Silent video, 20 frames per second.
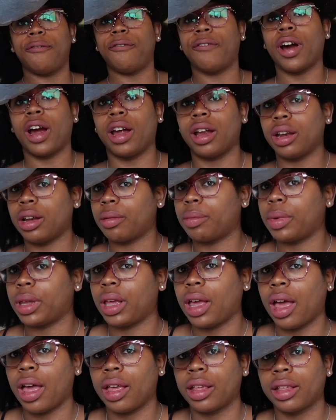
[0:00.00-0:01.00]
front,
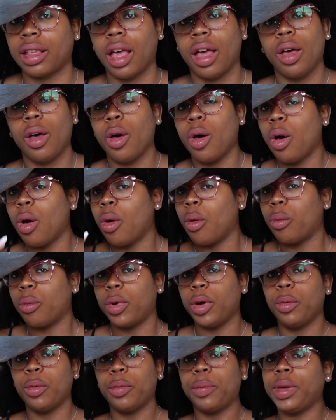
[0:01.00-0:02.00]
because
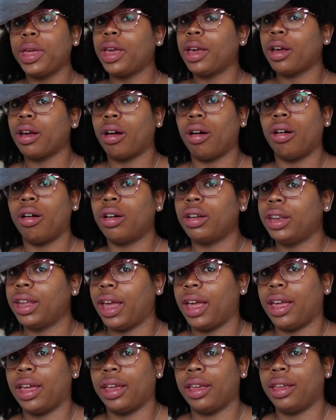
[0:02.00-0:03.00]
we will be here all
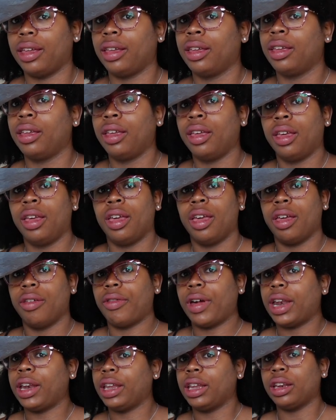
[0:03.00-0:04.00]
day
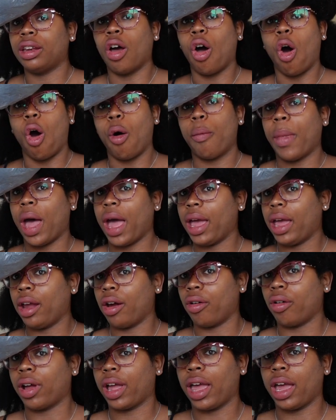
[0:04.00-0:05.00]
if I did all my
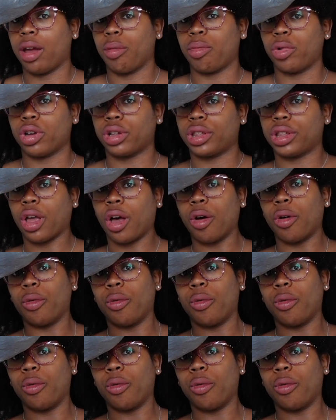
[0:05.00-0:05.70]
hair on camera. So